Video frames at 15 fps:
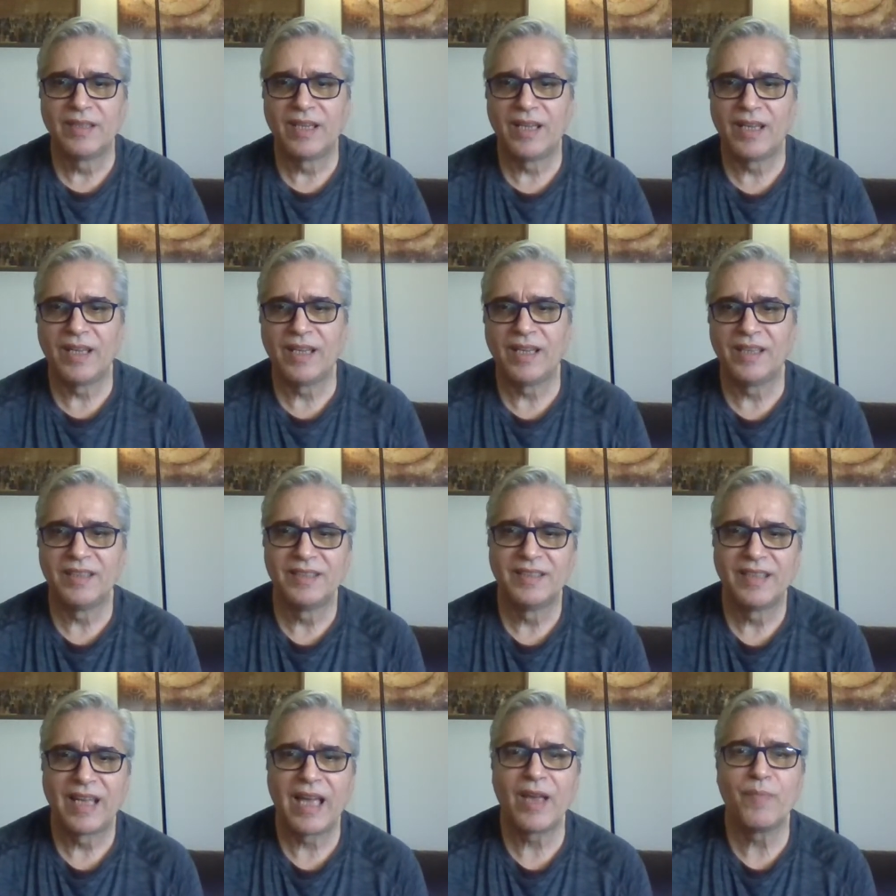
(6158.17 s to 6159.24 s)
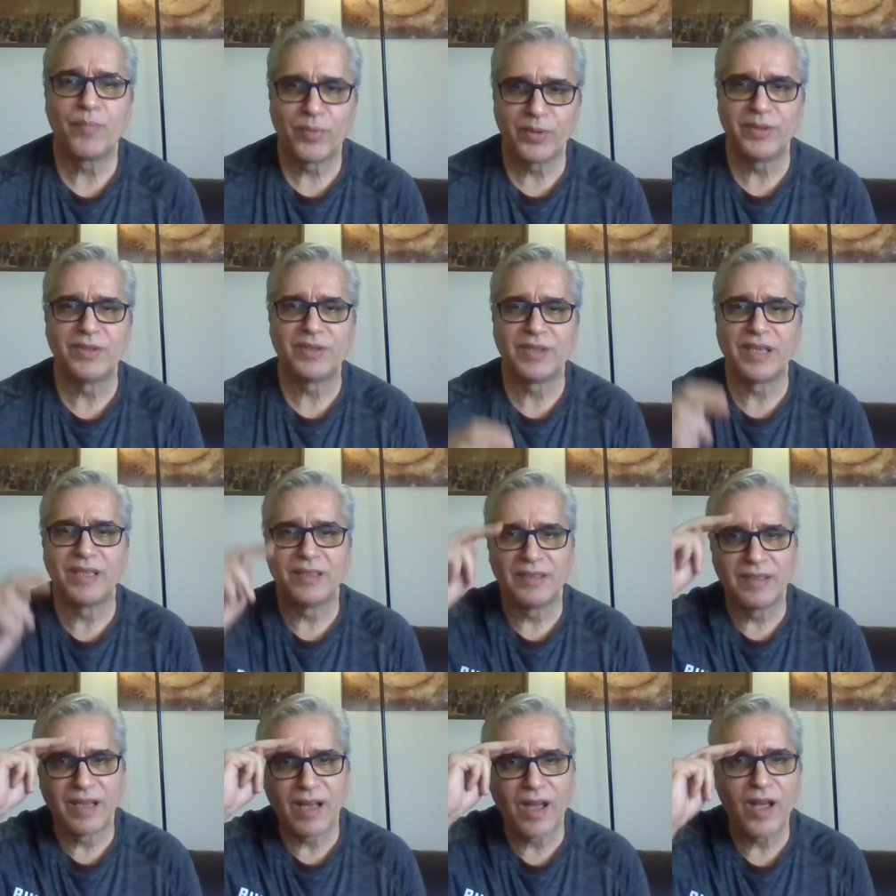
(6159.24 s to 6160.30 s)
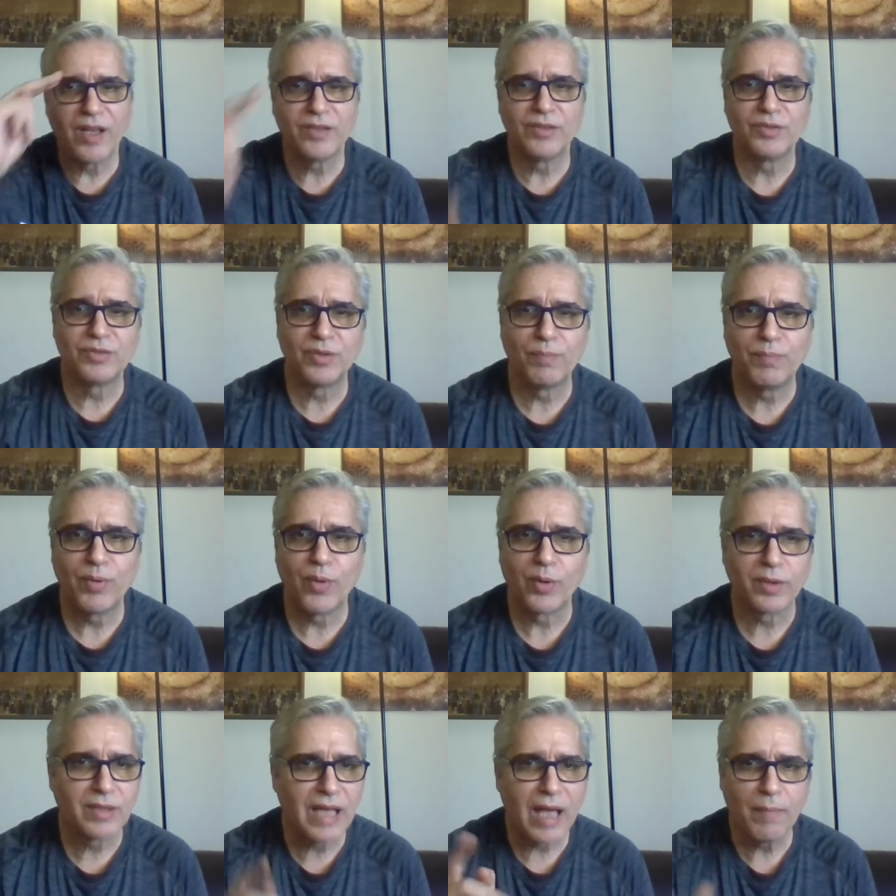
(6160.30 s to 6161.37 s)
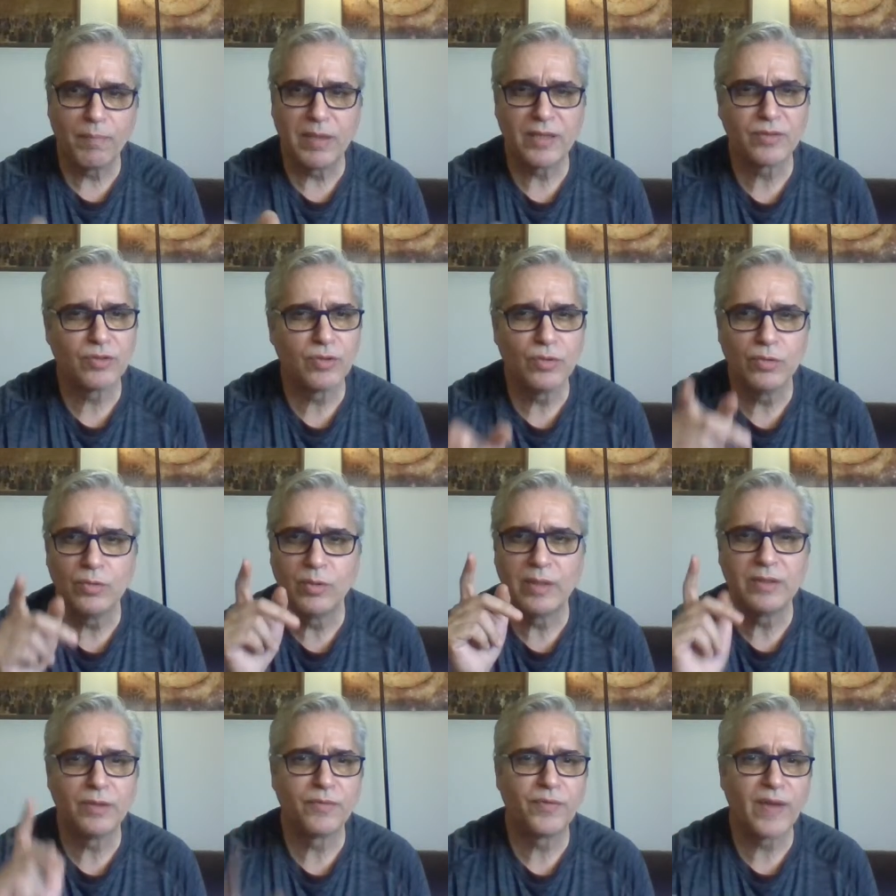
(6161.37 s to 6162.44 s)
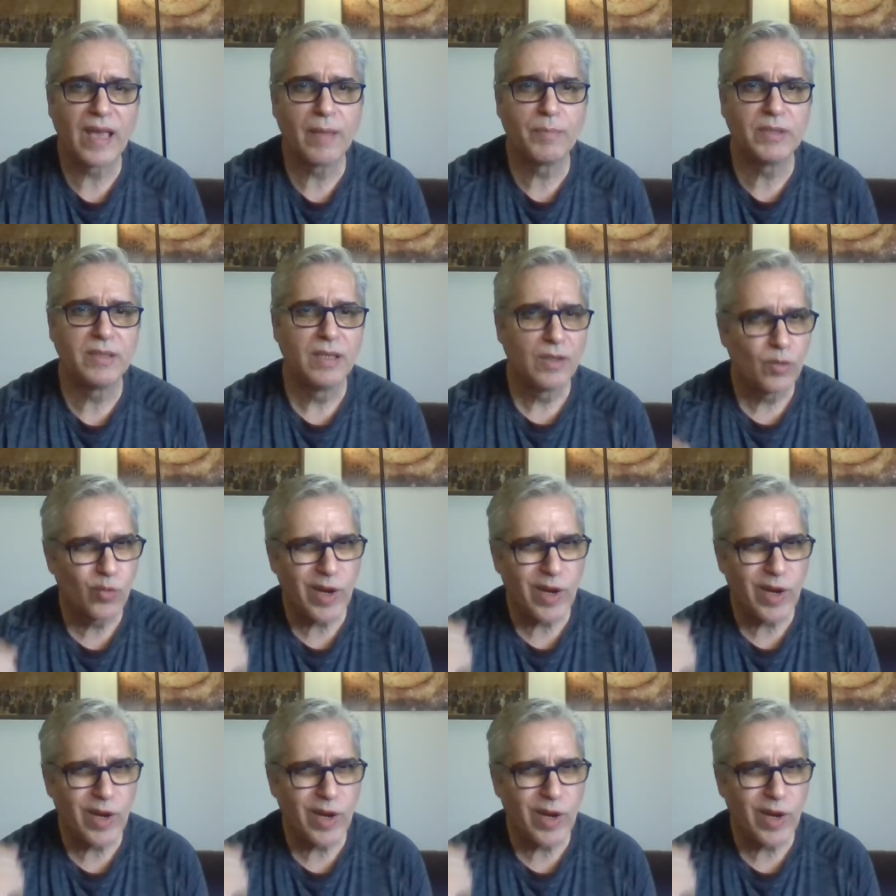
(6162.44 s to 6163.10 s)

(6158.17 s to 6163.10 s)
I appreciate all your support. God bless you and your family.